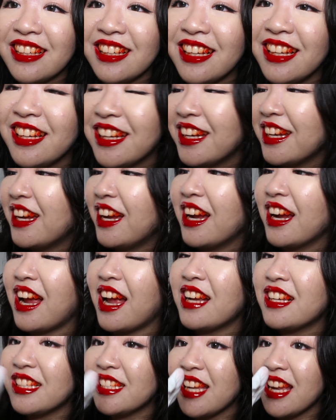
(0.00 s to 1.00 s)
Okay,
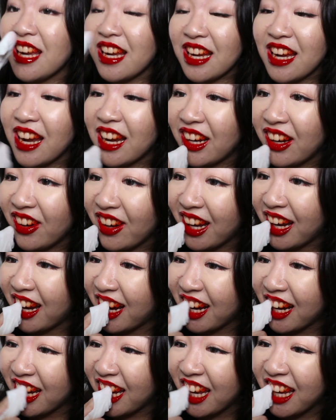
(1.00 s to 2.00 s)
I'm just gonna get,
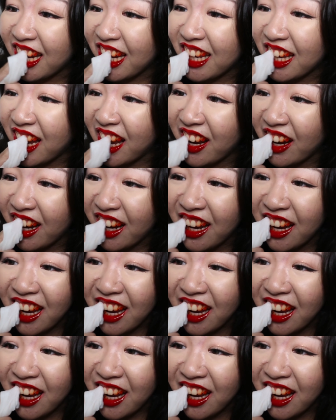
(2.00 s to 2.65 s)
clean this up.